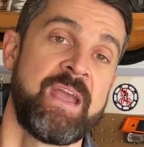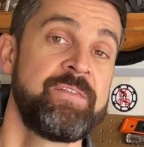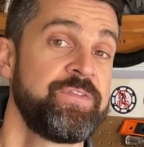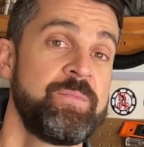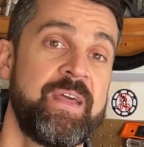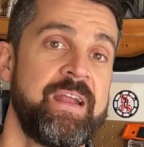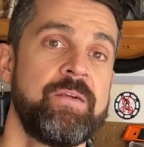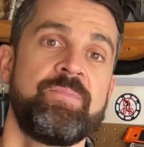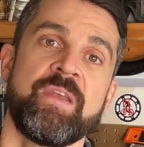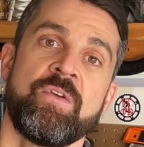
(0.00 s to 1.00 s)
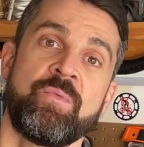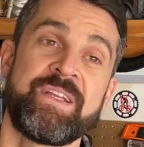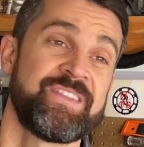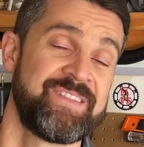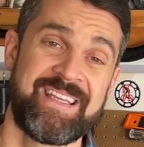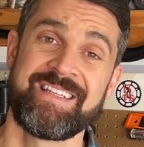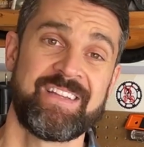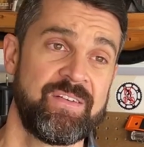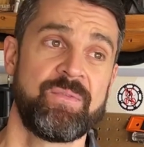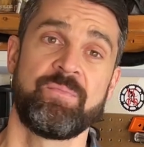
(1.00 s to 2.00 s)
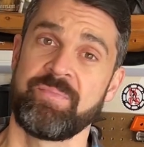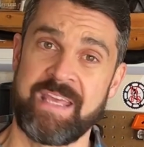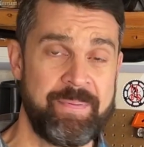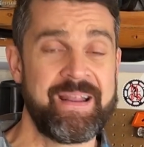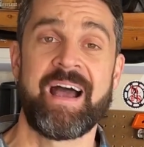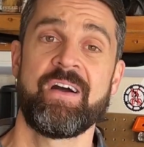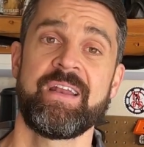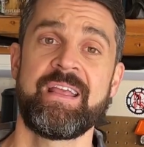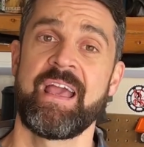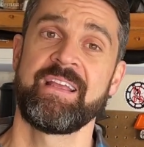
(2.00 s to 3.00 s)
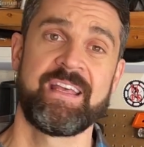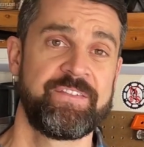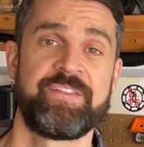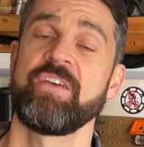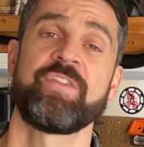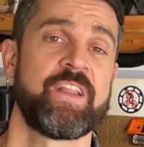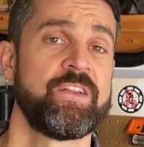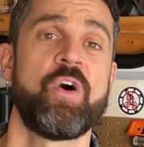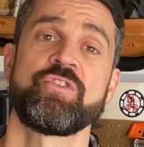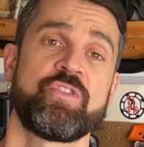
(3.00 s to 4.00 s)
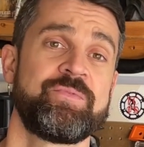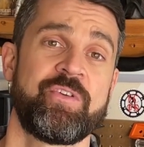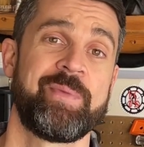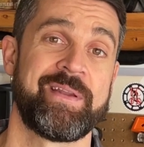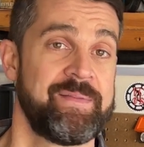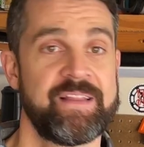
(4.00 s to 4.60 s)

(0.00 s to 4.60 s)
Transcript: And from there, we just need to keep an eye on it and get a feel for the long-term durability.